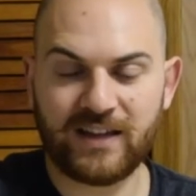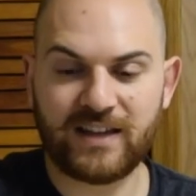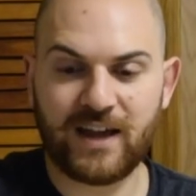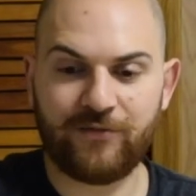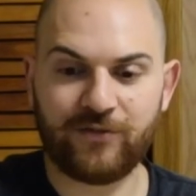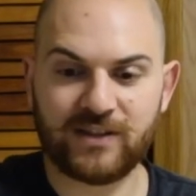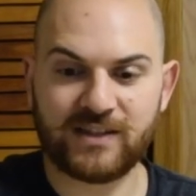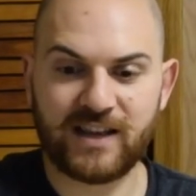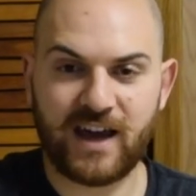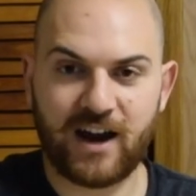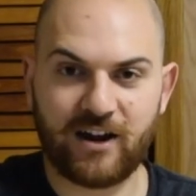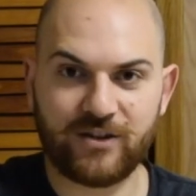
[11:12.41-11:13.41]
difference
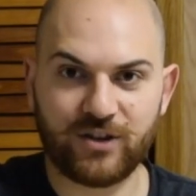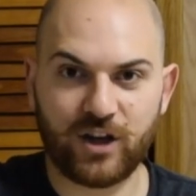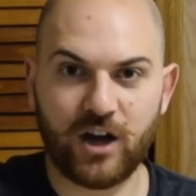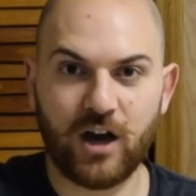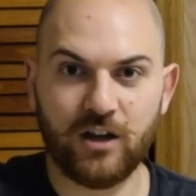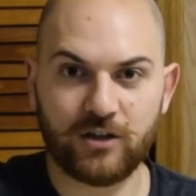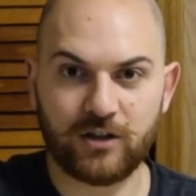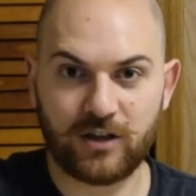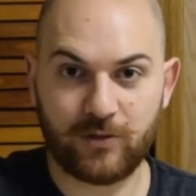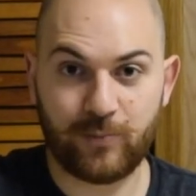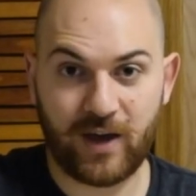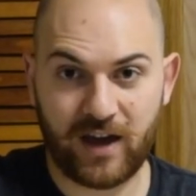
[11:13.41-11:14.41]
there in the color
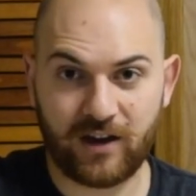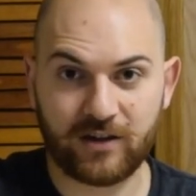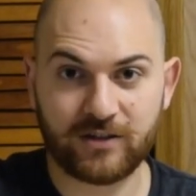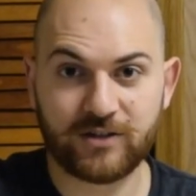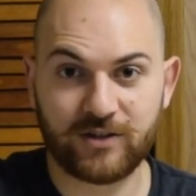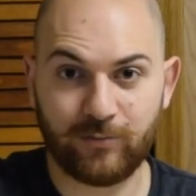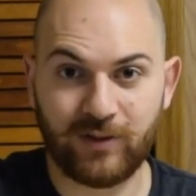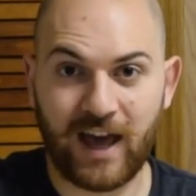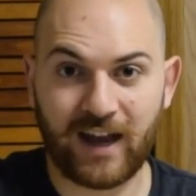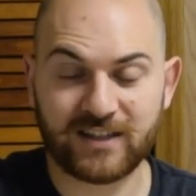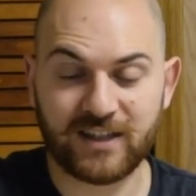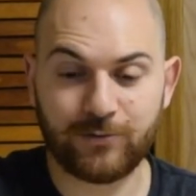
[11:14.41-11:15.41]
compared to the
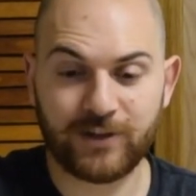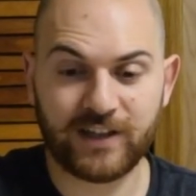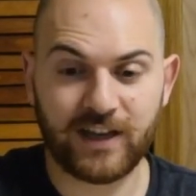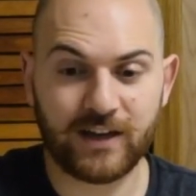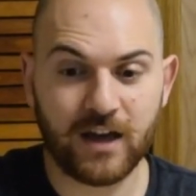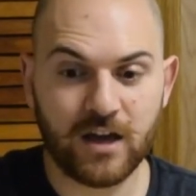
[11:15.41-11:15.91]
black tea we did.